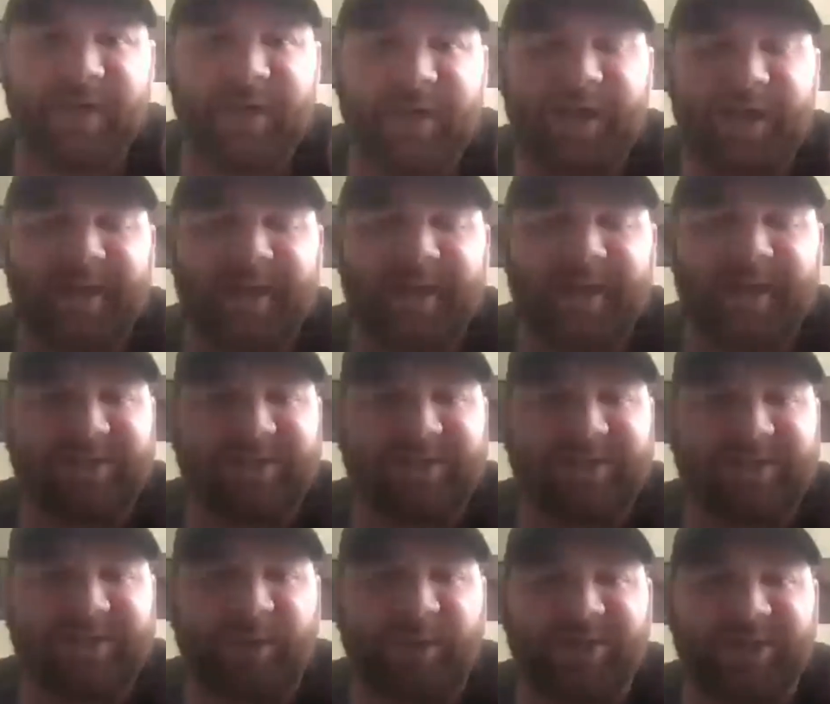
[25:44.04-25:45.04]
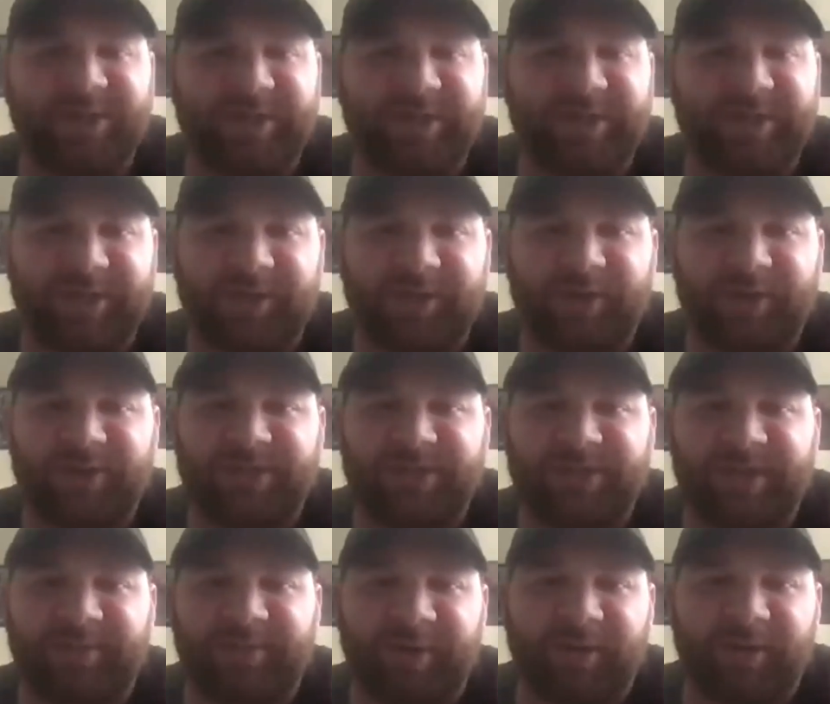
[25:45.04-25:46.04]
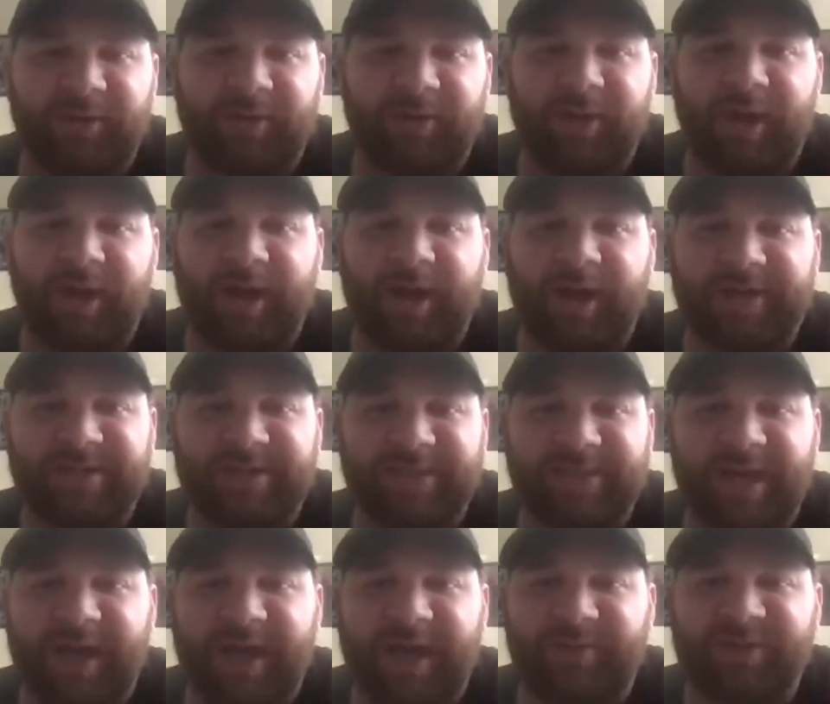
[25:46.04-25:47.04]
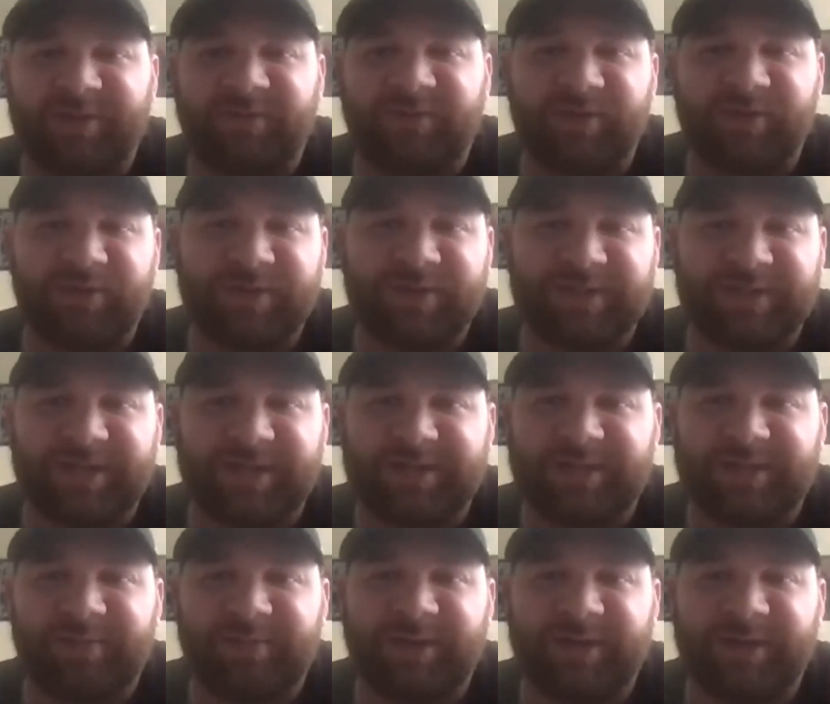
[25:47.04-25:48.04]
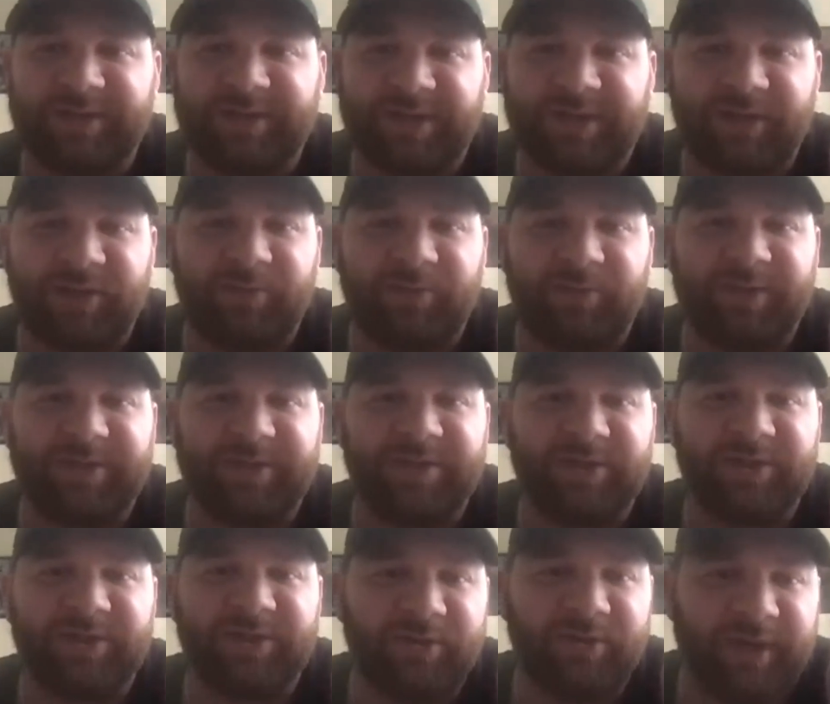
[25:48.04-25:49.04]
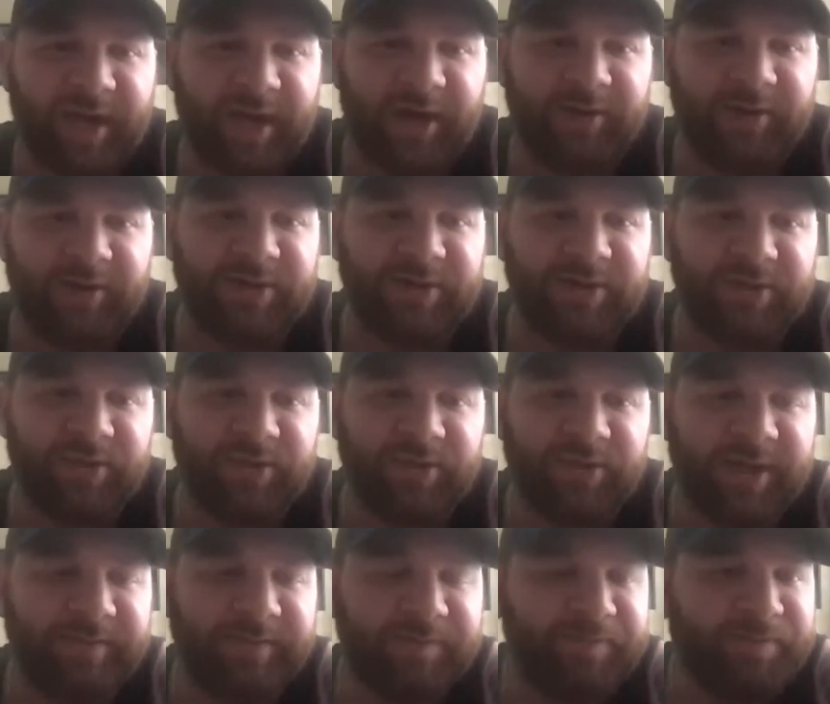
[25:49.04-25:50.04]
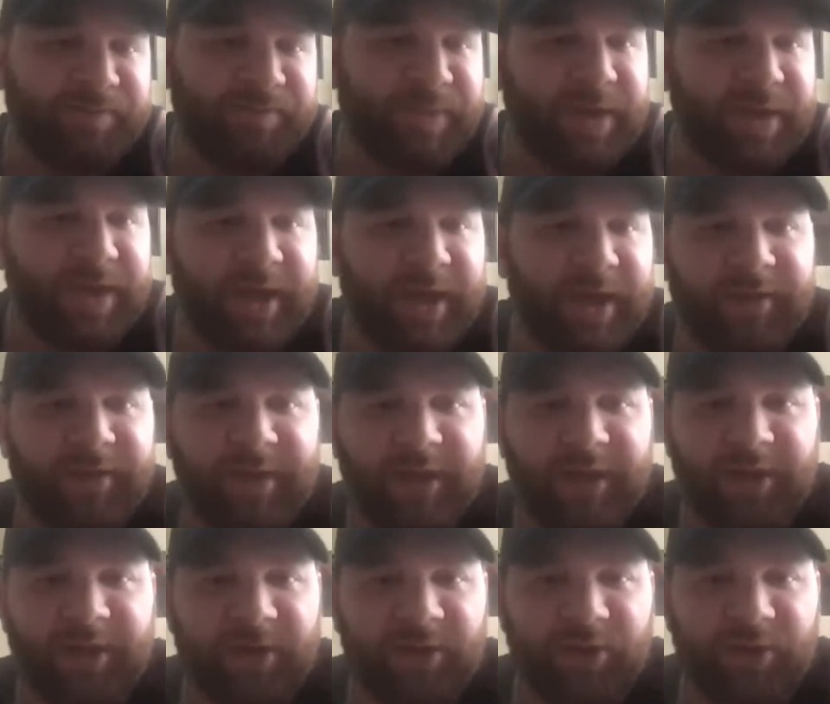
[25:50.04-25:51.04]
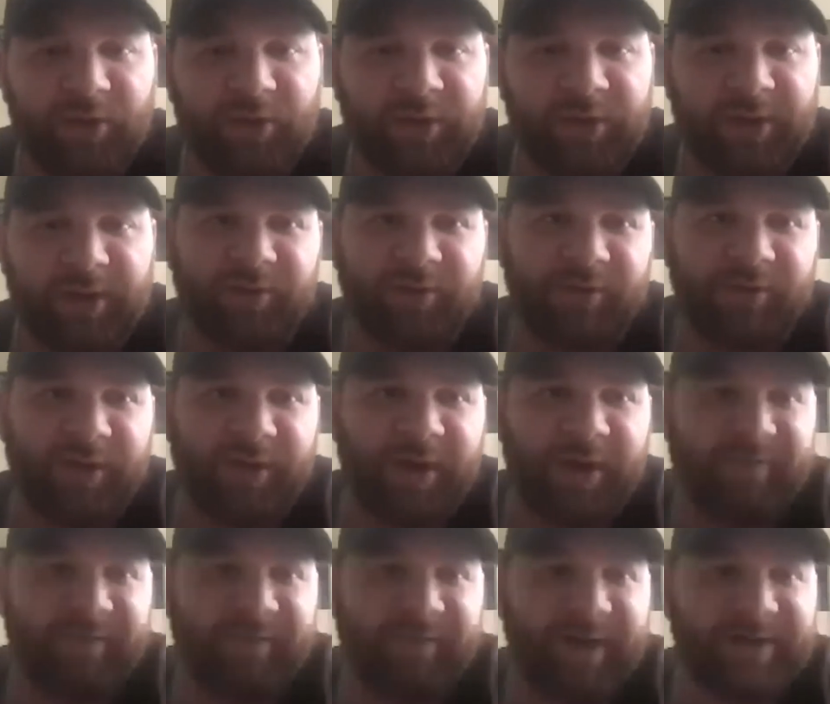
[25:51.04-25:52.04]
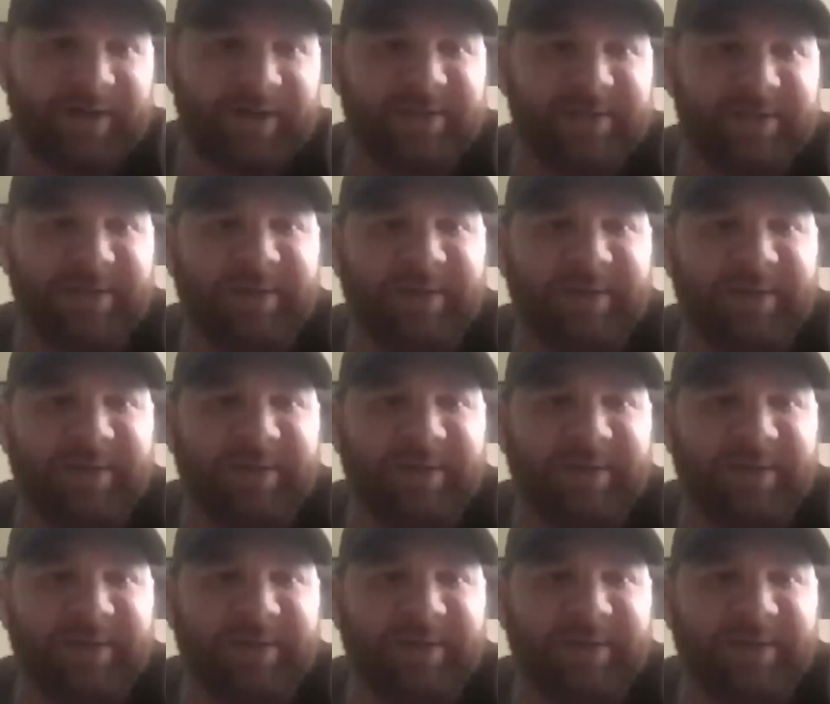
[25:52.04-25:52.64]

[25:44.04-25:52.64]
it's so much easier and you're skipping a lot of steps if you just get somebody to tell you what to do and how to do it. And then you'll get a lot farther a lot faster.